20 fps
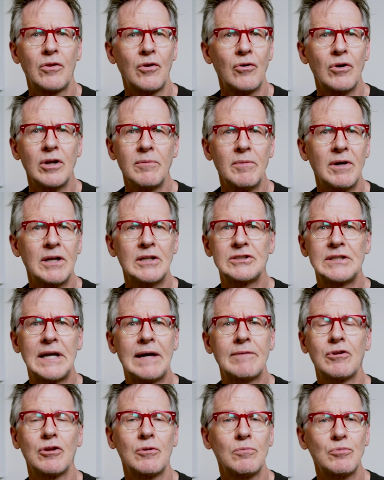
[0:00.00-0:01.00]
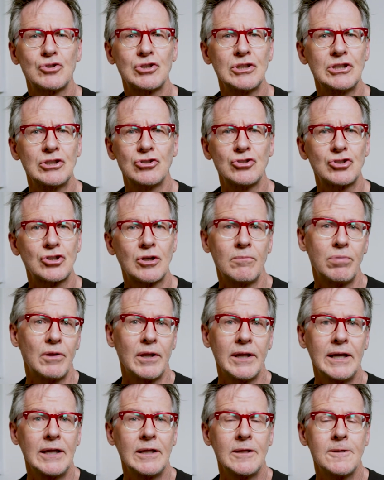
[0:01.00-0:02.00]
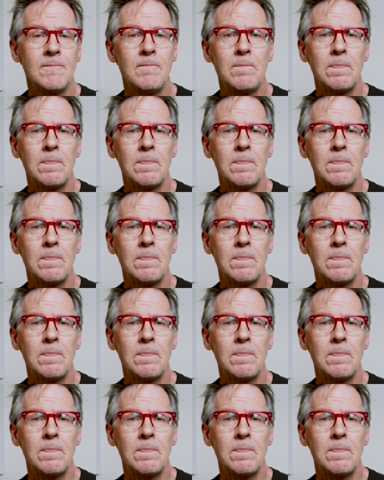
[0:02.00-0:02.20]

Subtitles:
30 minutes after the procedure is complete.